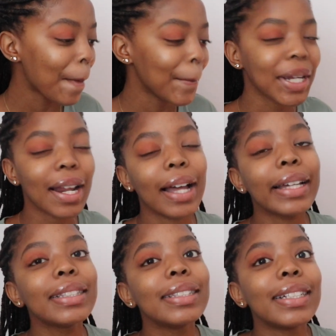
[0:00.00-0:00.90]
but
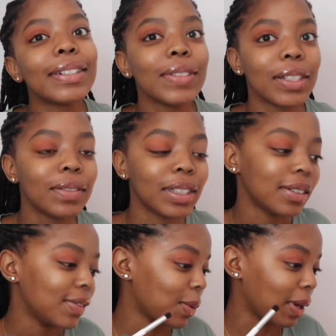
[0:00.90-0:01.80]
I love
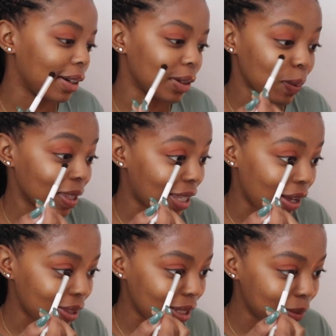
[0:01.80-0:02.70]
the way I look
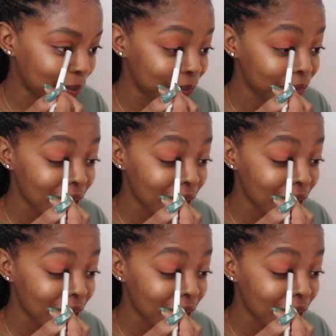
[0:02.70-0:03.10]
without them.